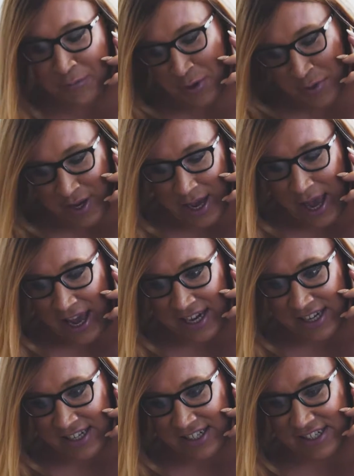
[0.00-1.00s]
person
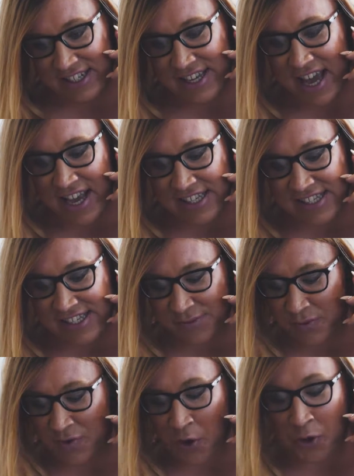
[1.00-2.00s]
actually wanted to call
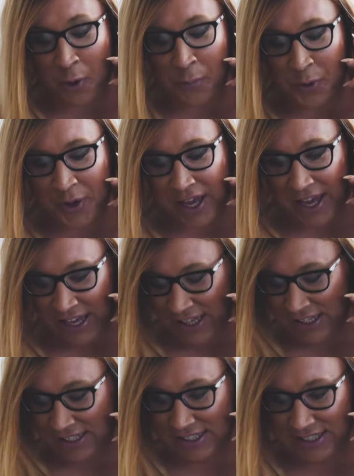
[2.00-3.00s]
me and help me set
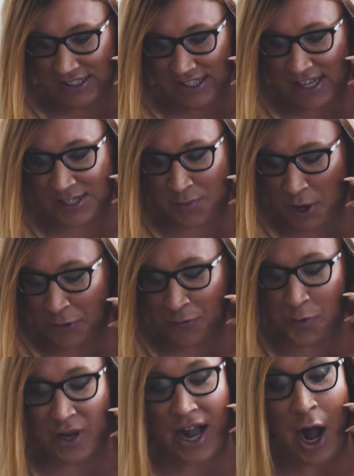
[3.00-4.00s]
up my business.
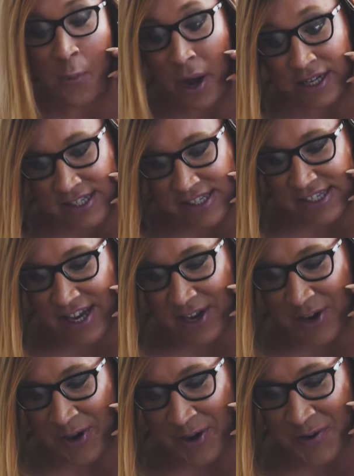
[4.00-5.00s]
So Honcho actually
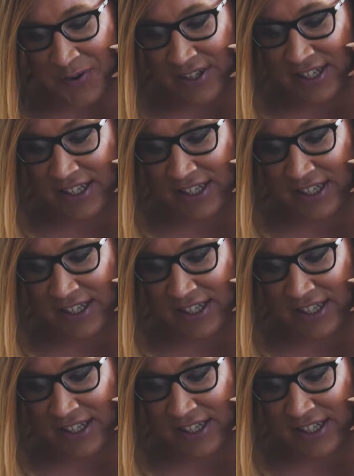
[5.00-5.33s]
provided me